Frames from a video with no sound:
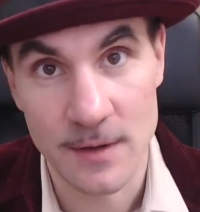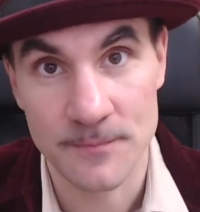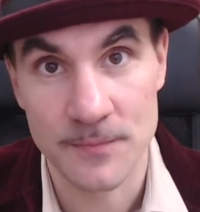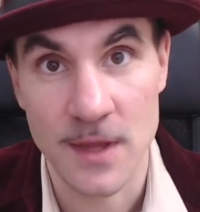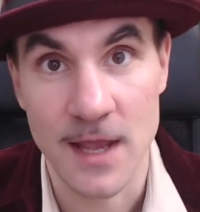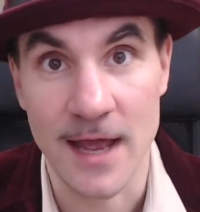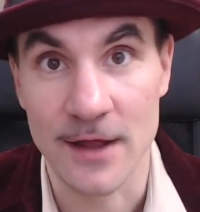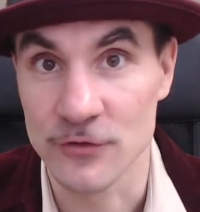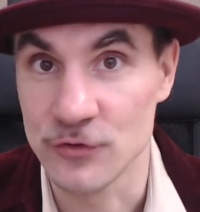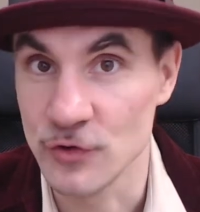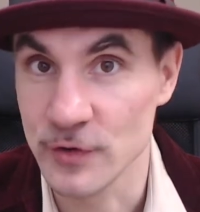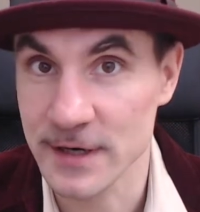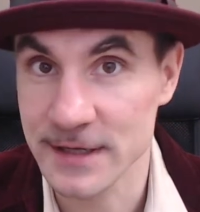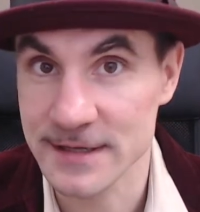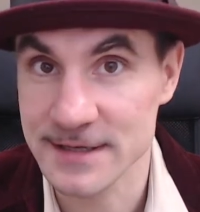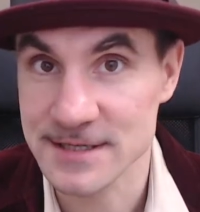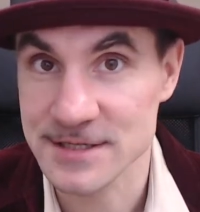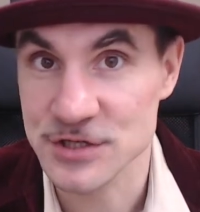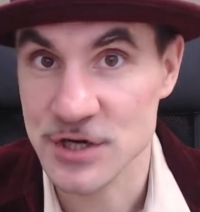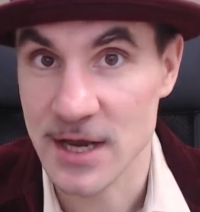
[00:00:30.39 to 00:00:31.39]
And during
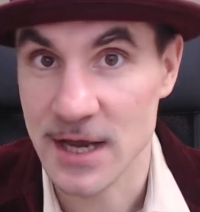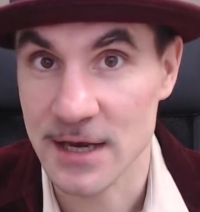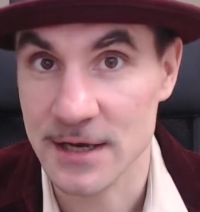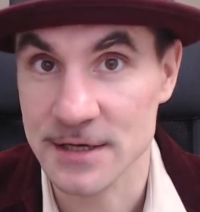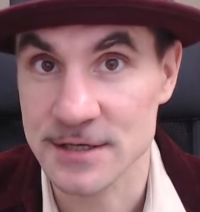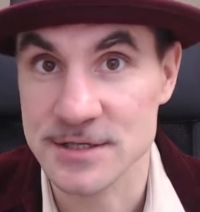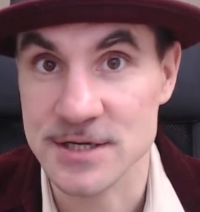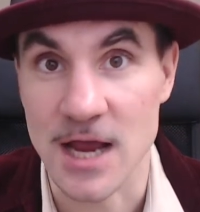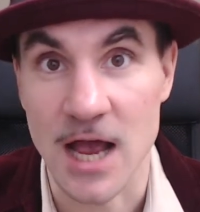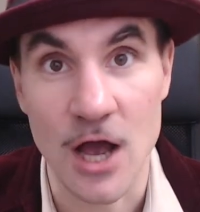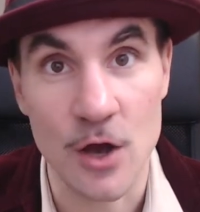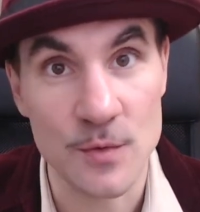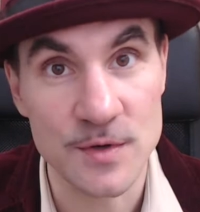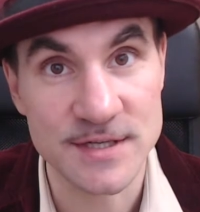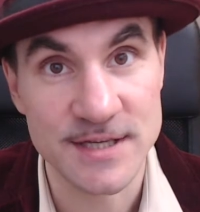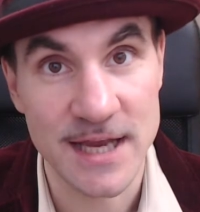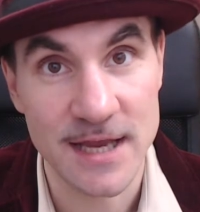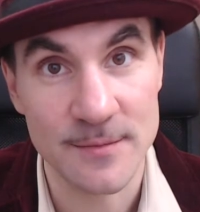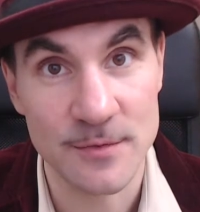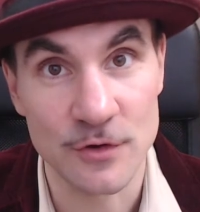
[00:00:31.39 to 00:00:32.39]
this challenge, I was
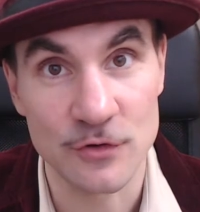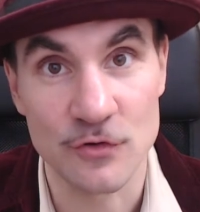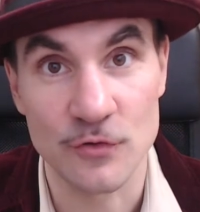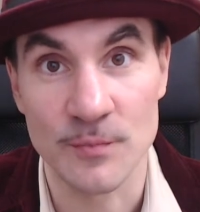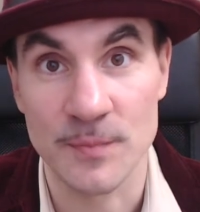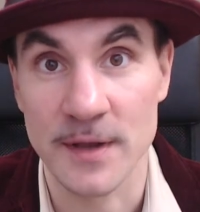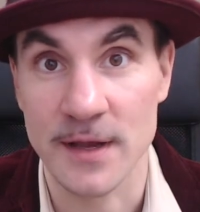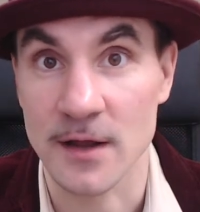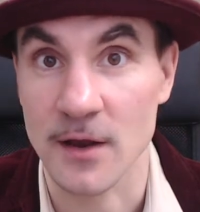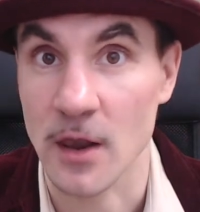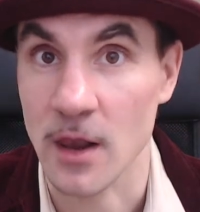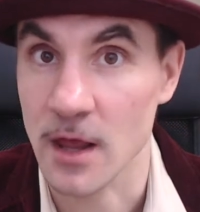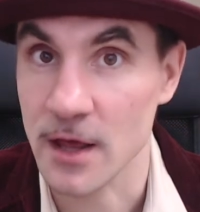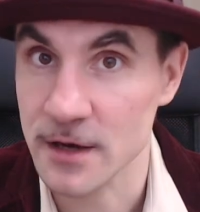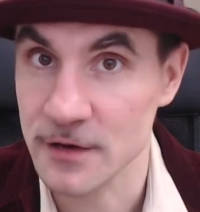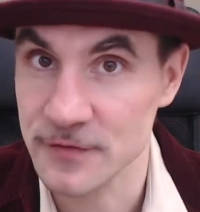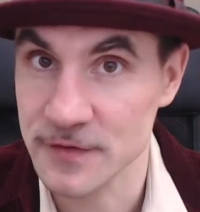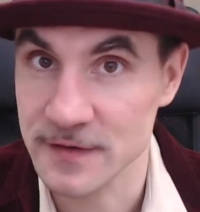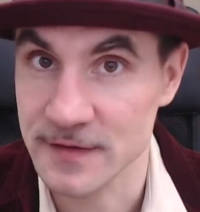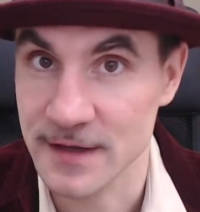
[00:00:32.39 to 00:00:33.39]
able to pay a lot of
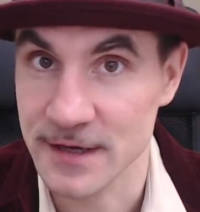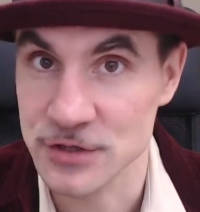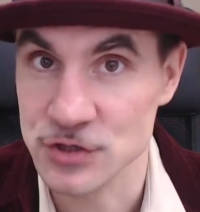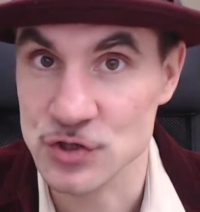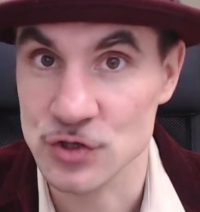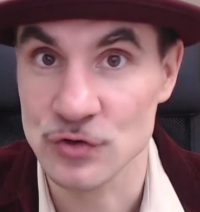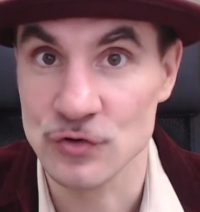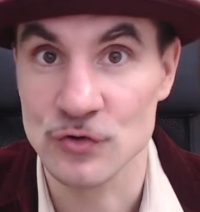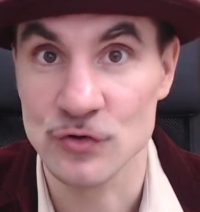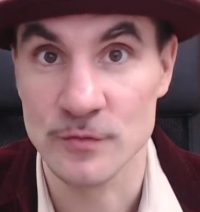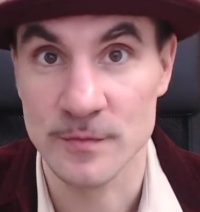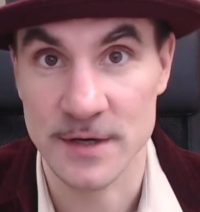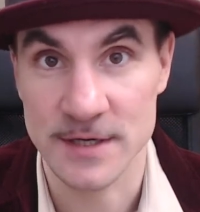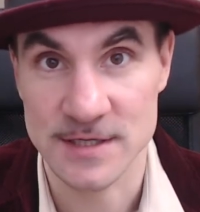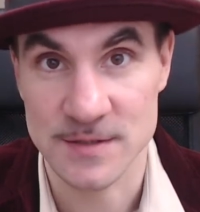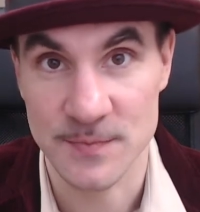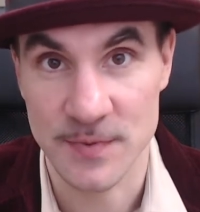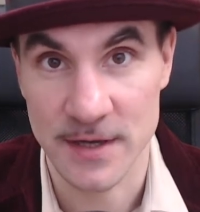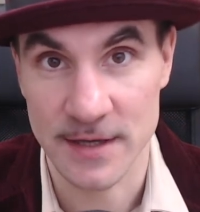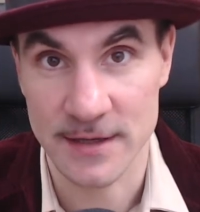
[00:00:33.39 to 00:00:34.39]
attention to my
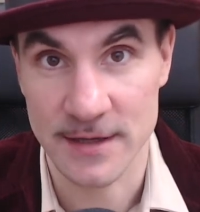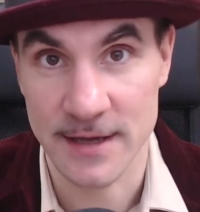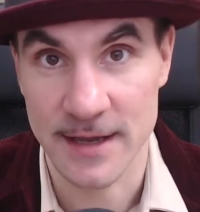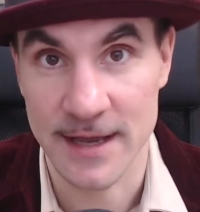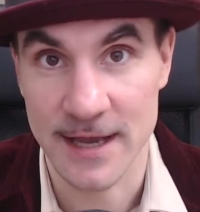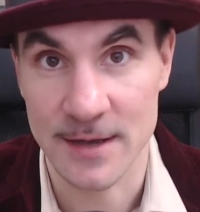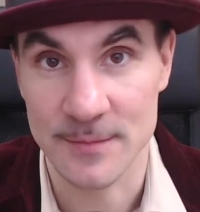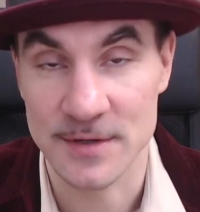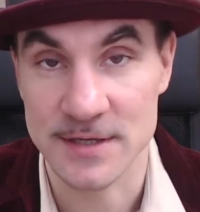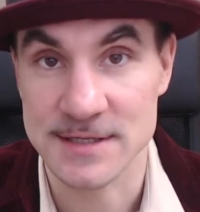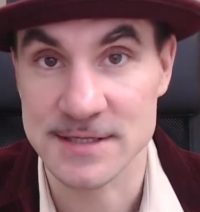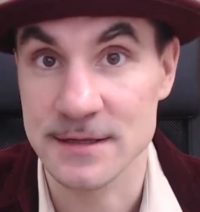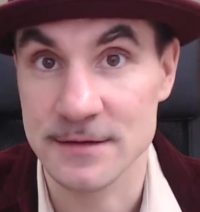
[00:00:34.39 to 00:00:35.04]
spending habits.